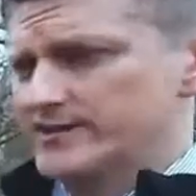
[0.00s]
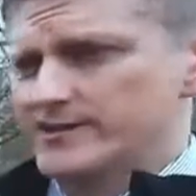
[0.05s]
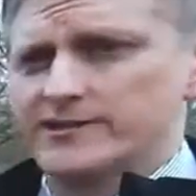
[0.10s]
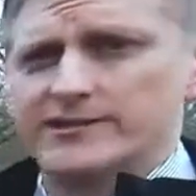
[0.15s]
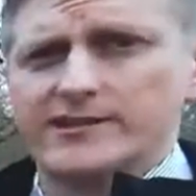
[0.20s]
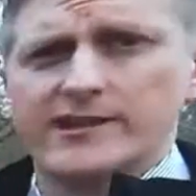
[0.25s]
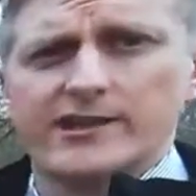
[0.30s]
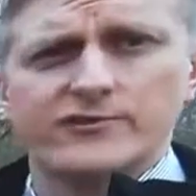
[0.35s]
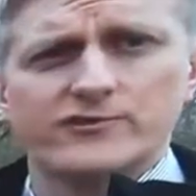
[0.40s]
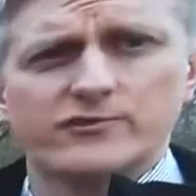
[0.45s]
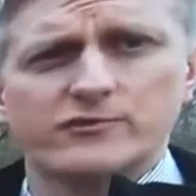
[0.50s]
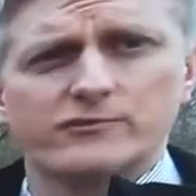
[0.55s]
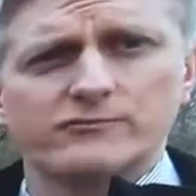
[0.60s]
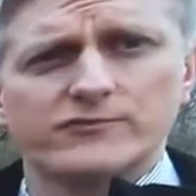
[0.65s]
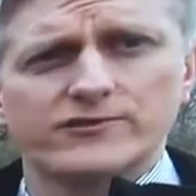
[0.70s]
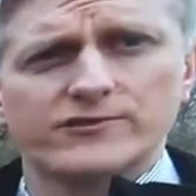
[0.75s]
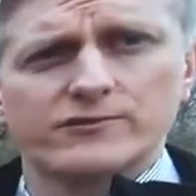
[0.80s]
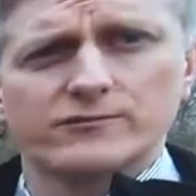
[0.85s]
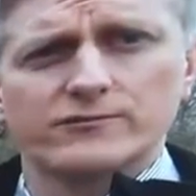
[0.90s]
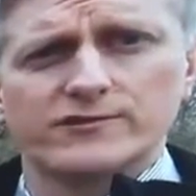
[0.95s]
is in the natural
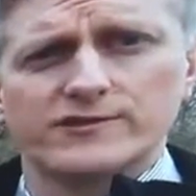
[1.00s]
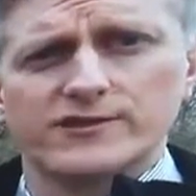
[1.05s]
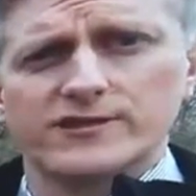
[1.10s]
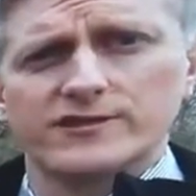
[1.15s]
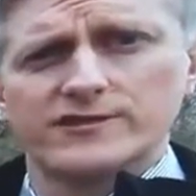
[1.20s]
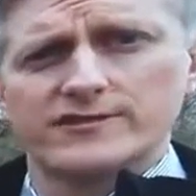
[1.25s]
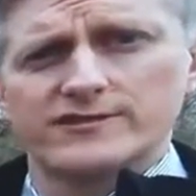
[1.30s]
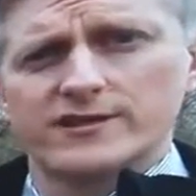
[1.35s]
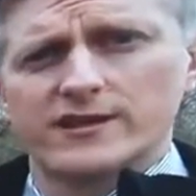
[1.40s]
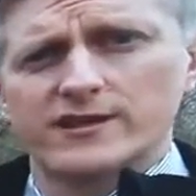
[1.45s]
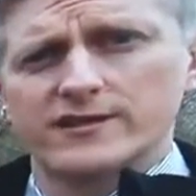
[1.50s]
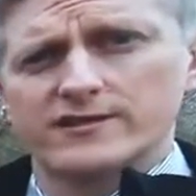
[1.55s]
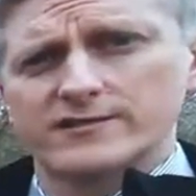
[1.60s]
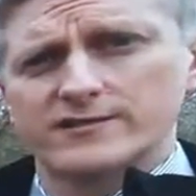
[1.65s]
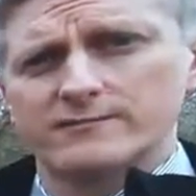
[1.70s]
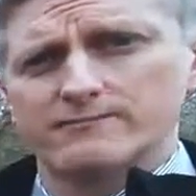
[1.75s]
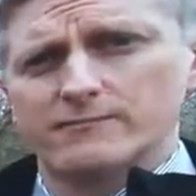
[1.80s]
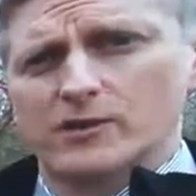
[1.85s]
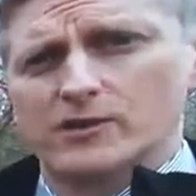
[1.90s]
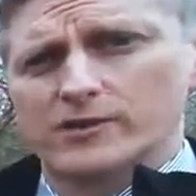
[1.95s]
resources
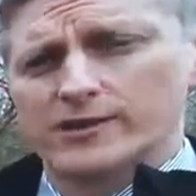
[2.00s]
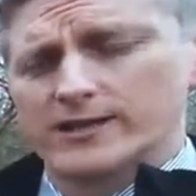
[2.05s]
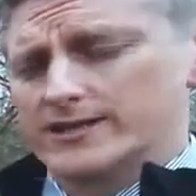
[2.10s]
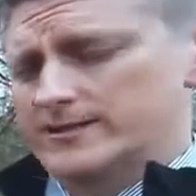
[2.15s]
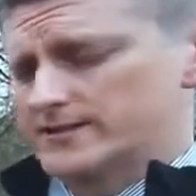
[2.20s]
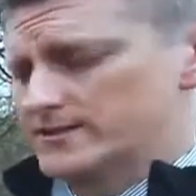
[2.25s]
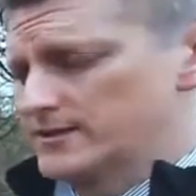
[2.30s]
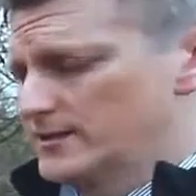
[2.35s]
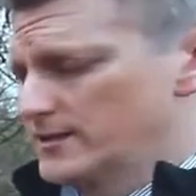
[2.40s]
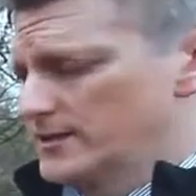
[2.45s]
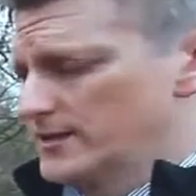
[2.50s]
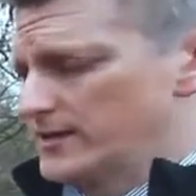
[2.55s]
market.